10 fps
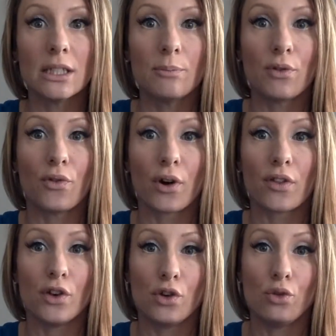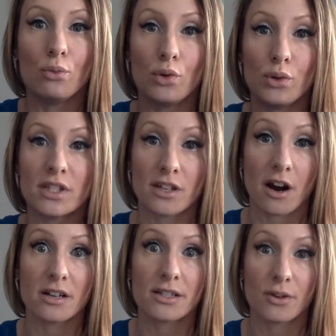before the new moon
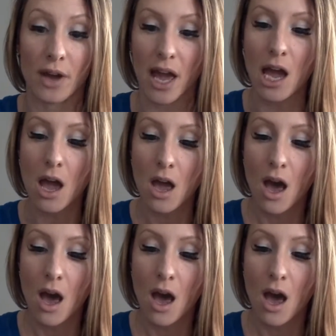starts, okay?